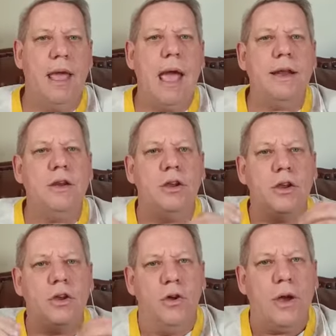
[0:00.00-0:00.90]
And
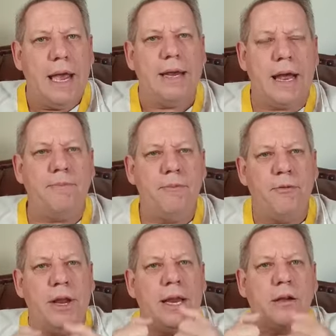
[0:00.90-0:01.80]
you end up
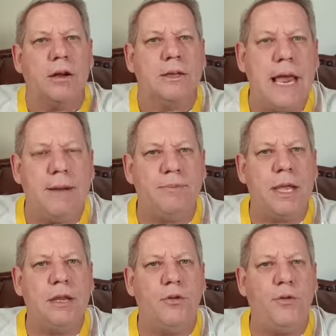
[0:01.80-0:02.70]
feeling condemned
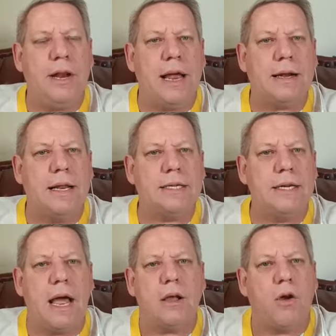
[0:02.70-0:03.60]
and you feel like, listen,
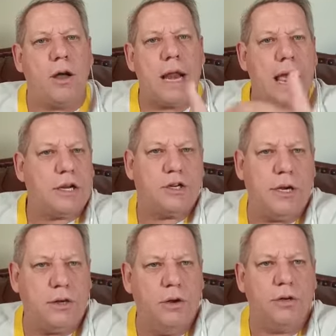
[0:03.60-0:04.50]
I can't
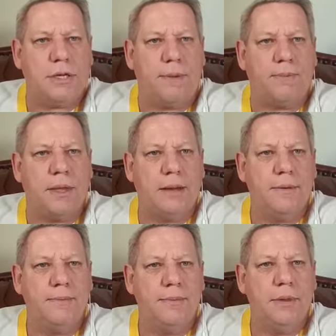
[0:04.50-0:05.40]
actually do something.
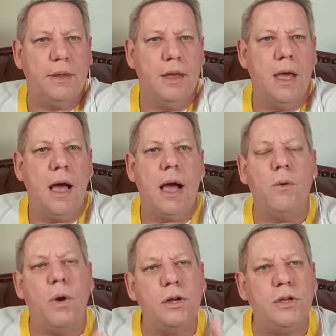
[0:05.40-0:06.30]
I
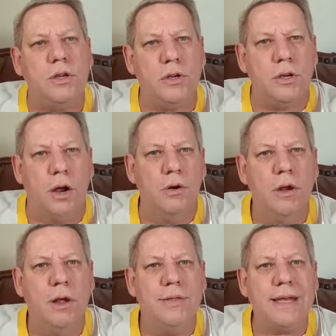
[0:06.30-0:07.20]
want you to
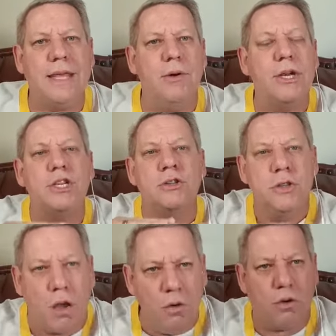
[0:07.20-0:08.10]
know that there is
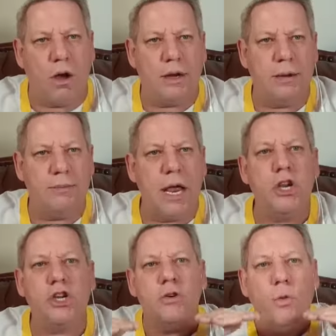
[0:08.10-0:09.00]
no
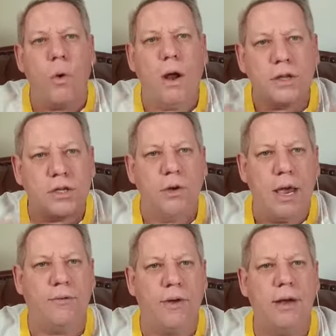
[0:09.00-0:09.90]
condemnation
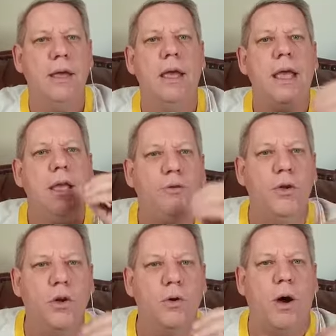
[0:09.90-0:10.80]
whatsoever if
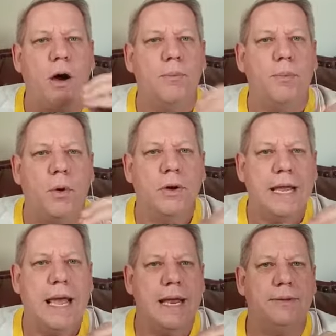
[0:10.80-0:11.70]
you are born
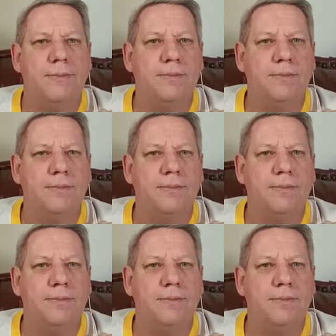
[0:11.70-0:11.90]
again.